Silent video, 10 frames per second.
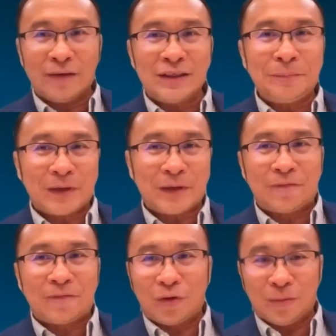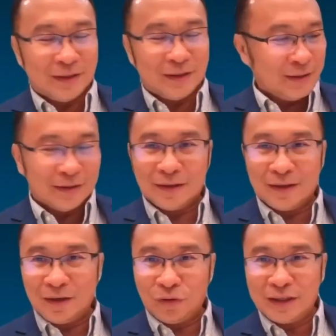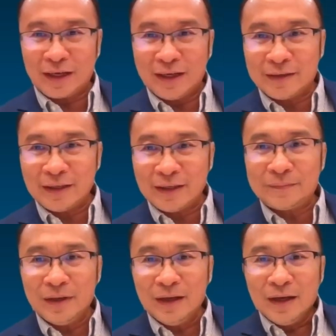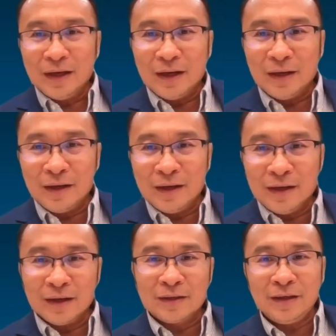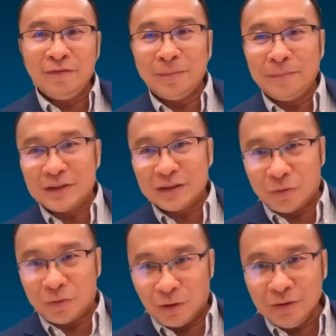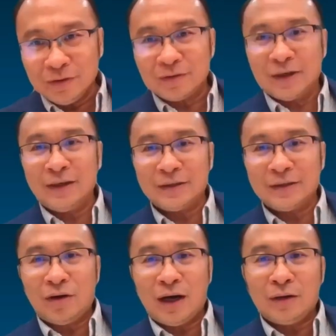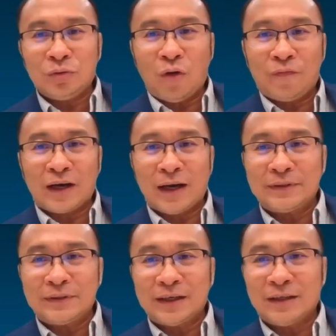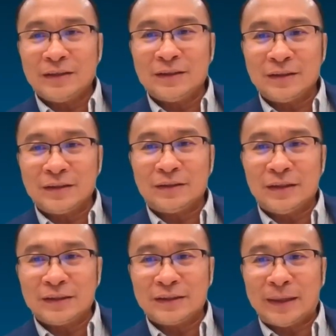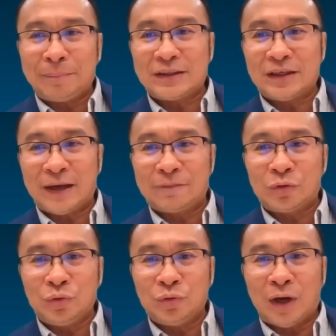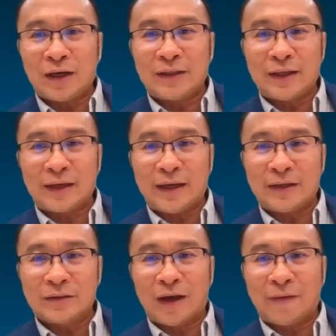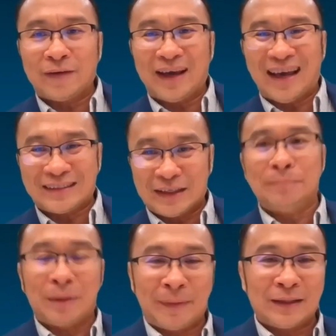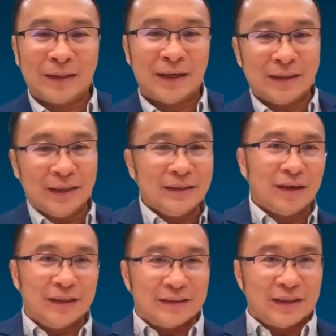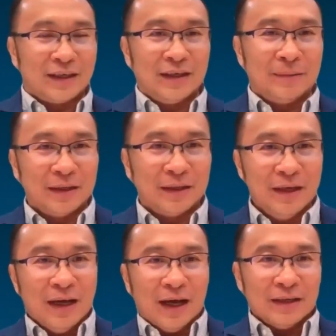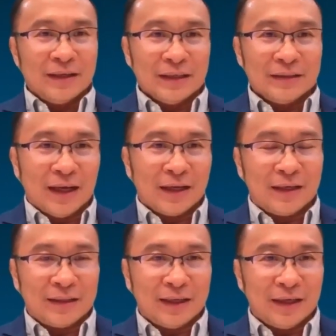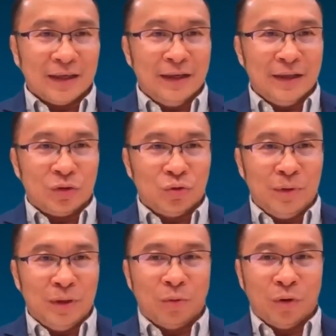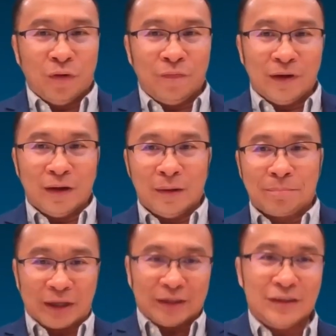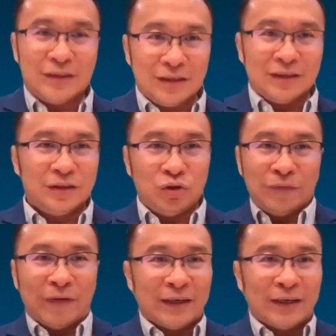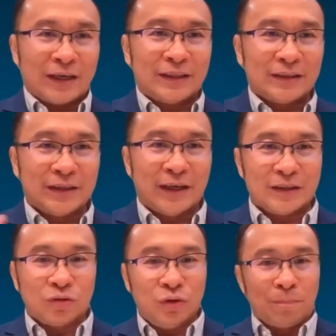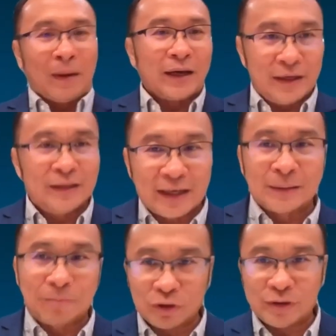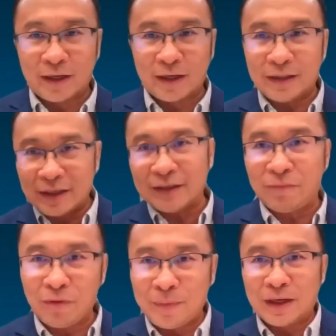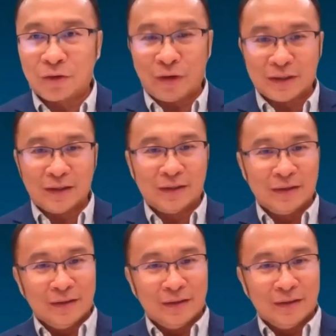I just pick up from the audience again, right? Agree with Mrs. Kwong, right? So how to overcome challenges the same person have to do architect and also have as an implementer? I think this one is talking about, does the architect need to be both practitioners, you define the architecture and also you park inside the project? I think that will be the question.